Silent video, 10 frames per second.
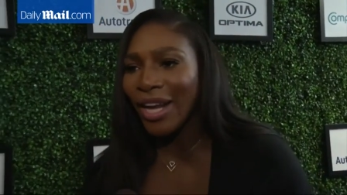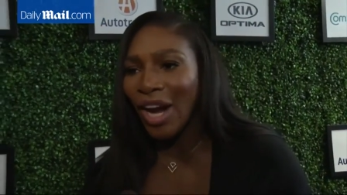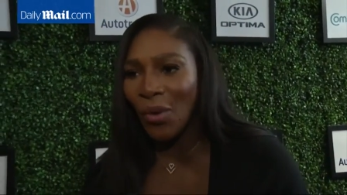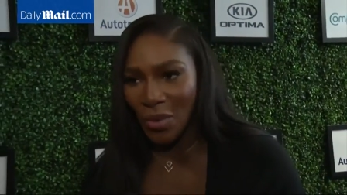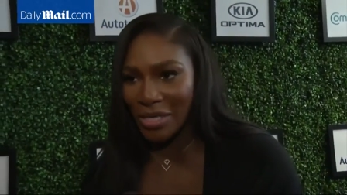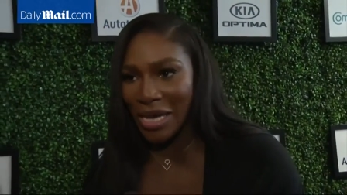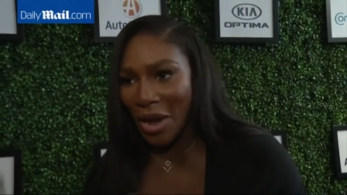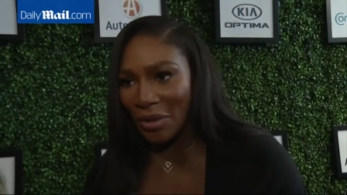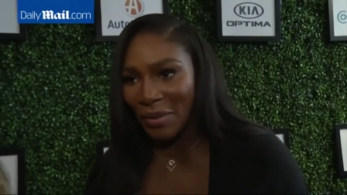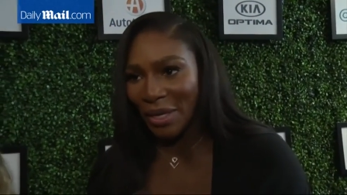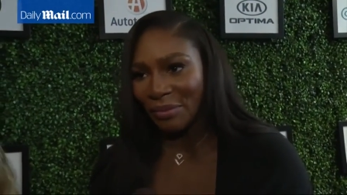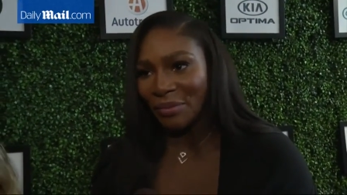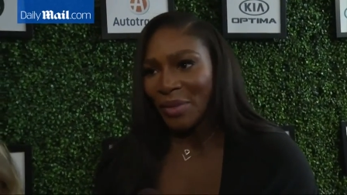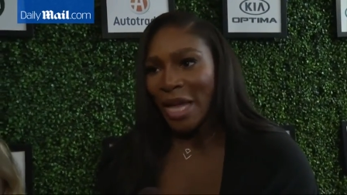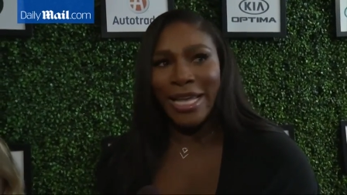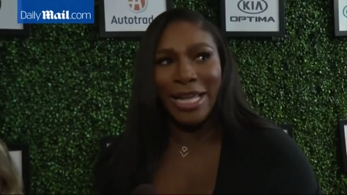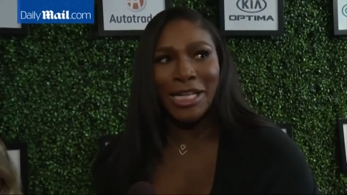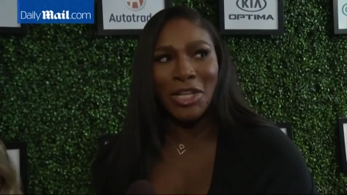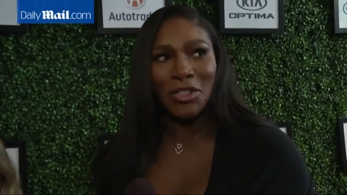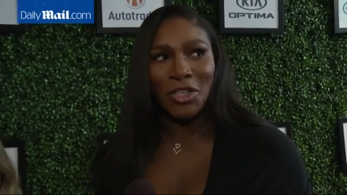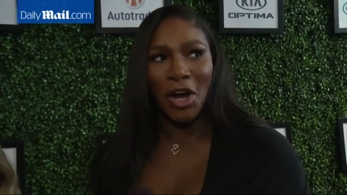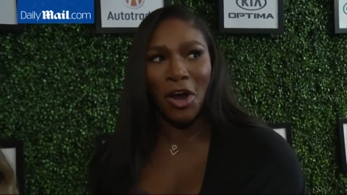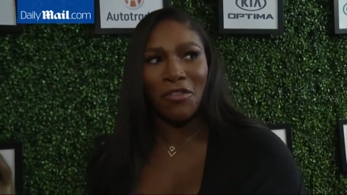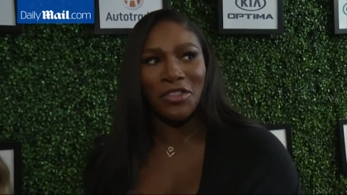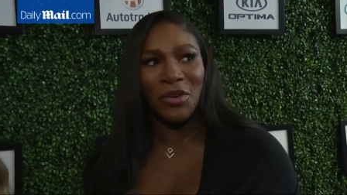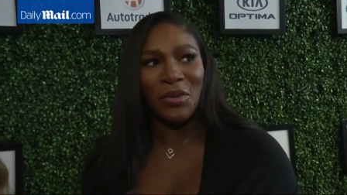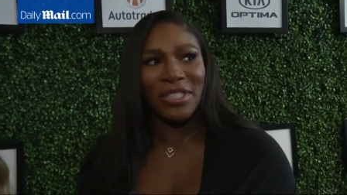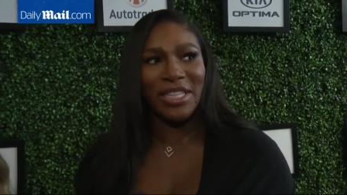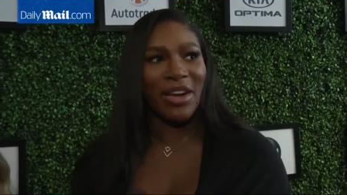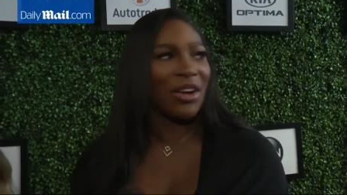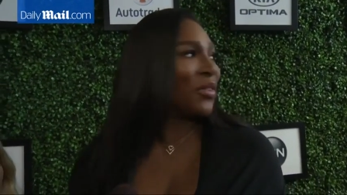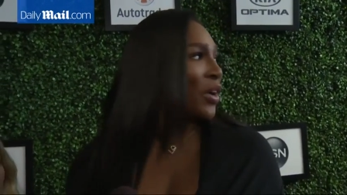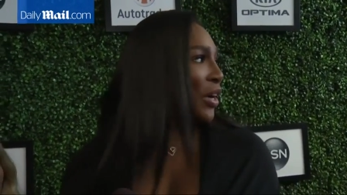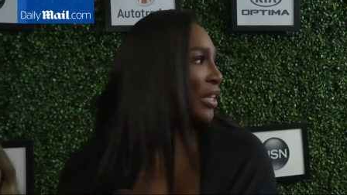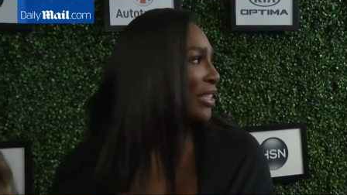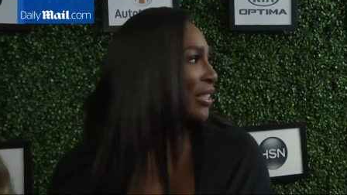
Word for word: it all worked out. But getting those nerves, so we'll see how it works.